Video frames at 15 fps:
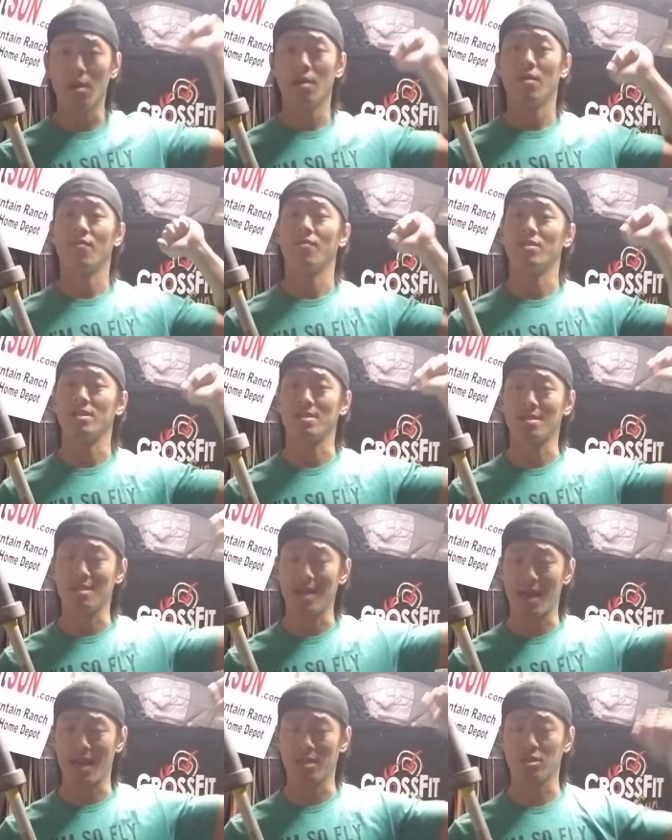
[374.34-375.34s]
for the
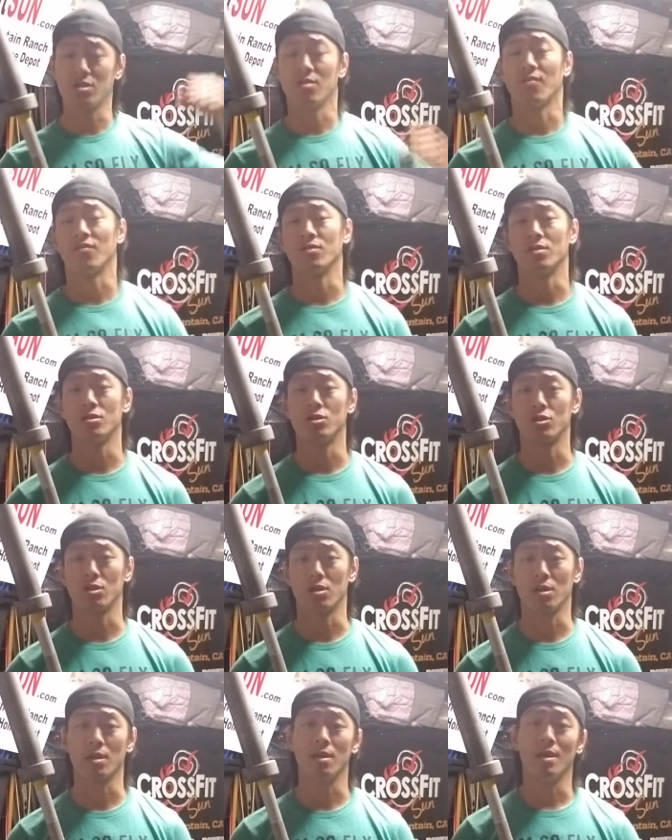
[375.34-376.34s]
snatch, for the
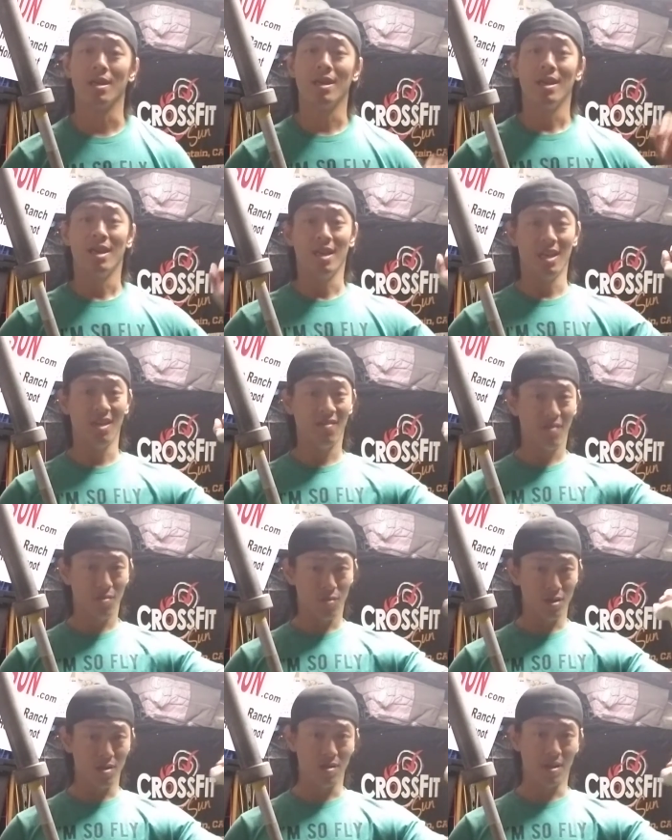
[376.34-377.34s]
jerk. Even
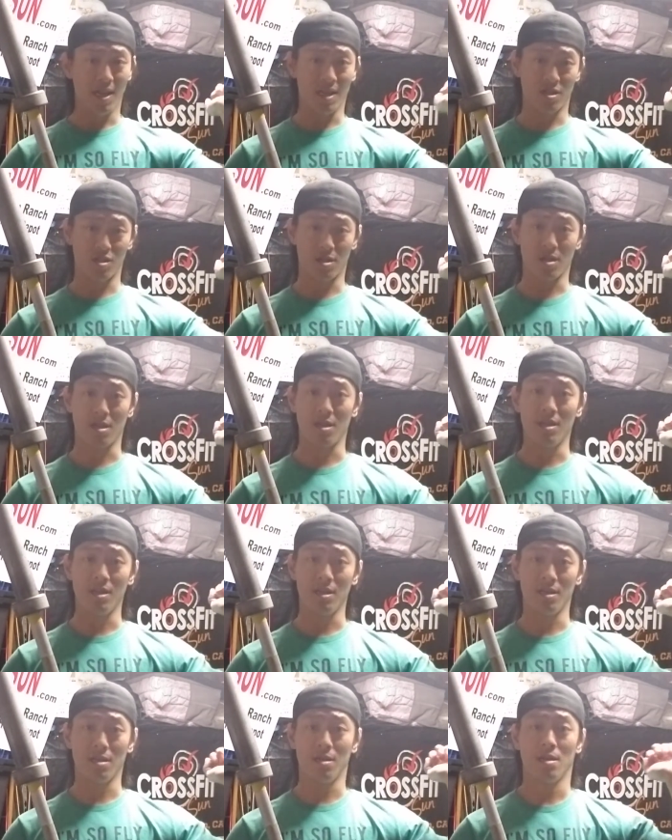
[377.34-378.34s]
when you catch the
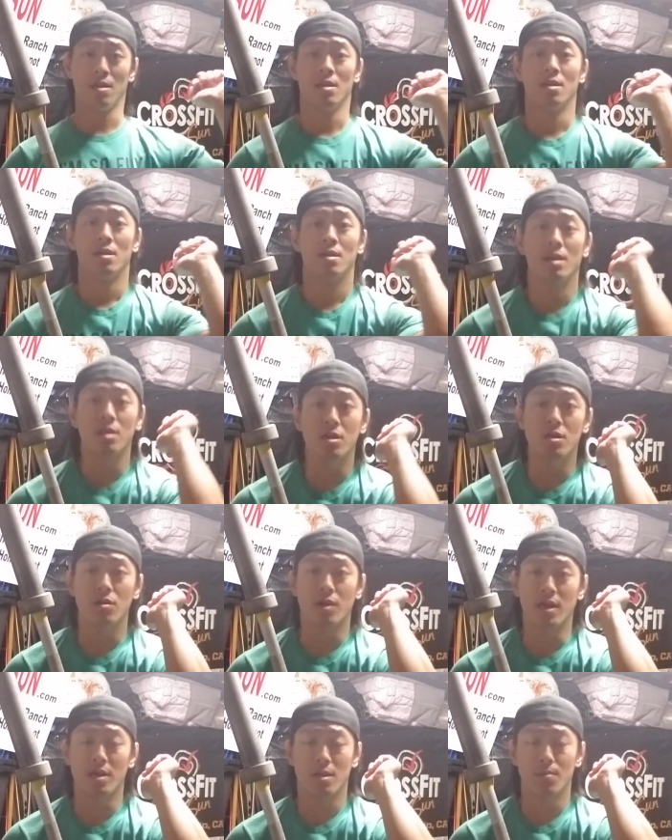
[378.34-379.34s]
clean, then you don't
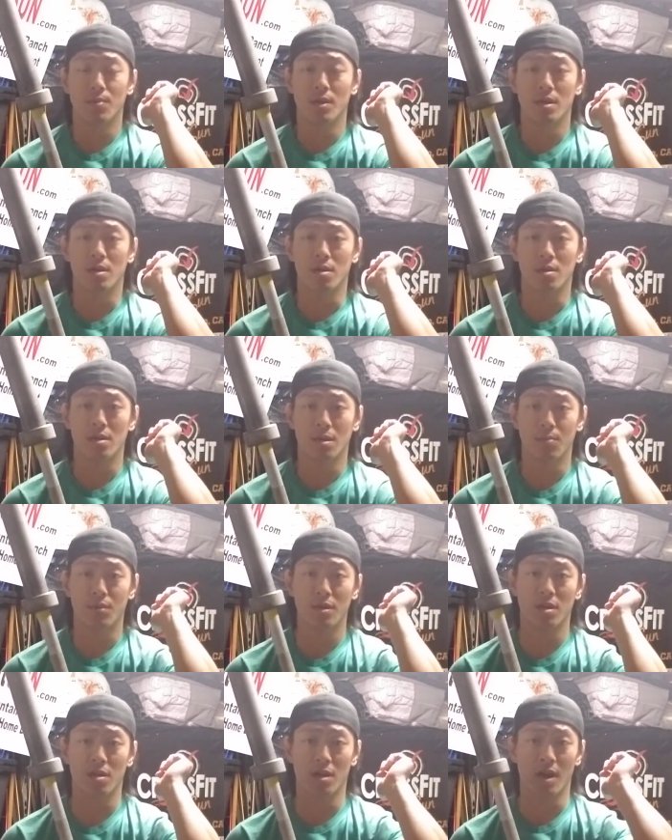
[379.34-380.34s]
end up here. And
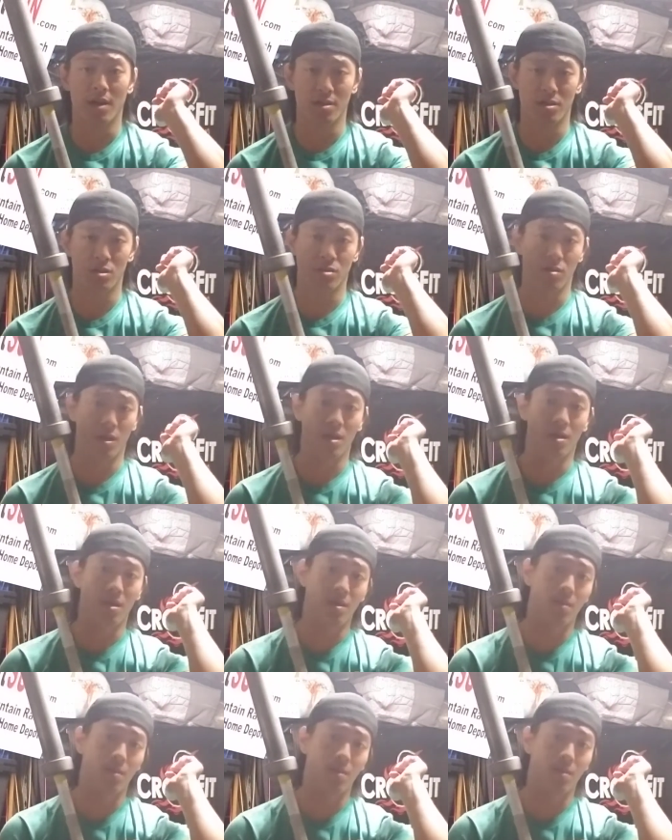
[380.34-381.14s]
put a lot of strain on the